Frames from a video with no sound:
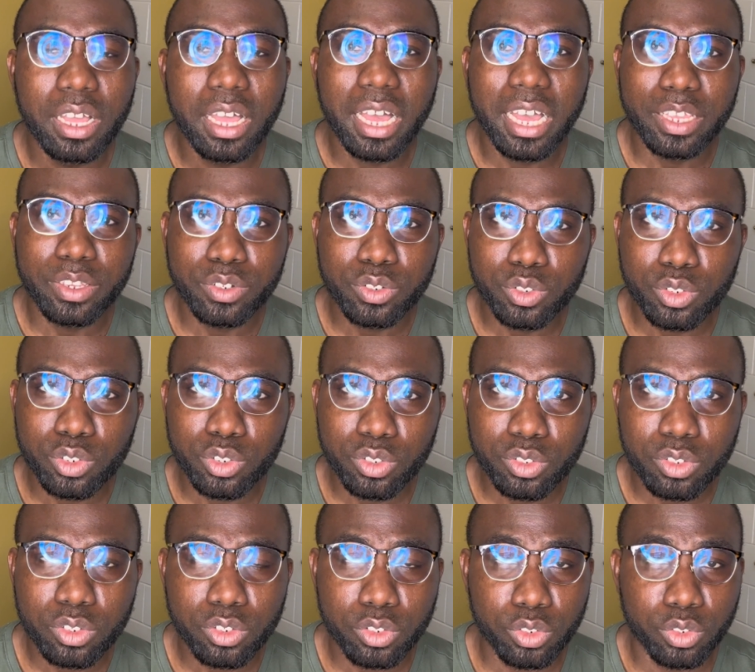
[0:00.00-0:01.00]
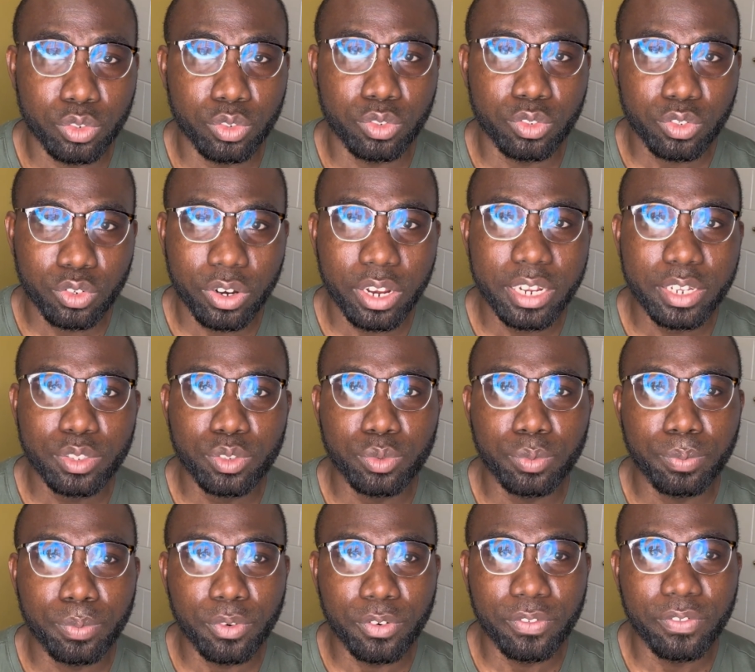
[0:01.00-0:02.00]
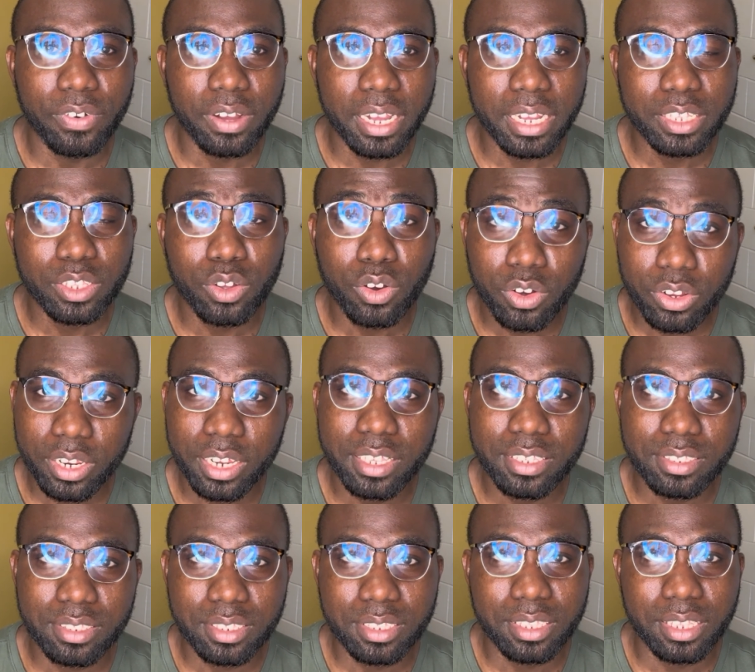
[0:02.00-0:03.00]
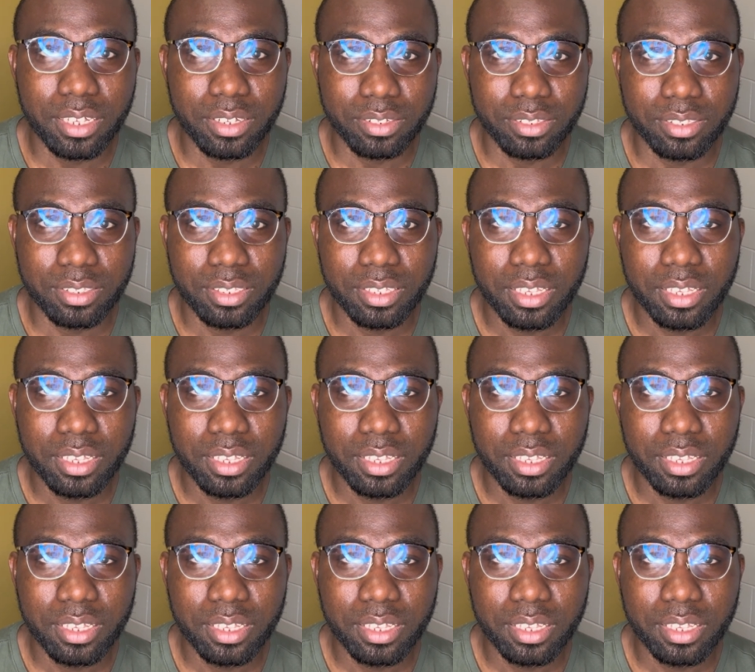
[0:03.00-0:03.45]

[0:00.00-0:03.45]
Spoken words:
and you should try to provide honest details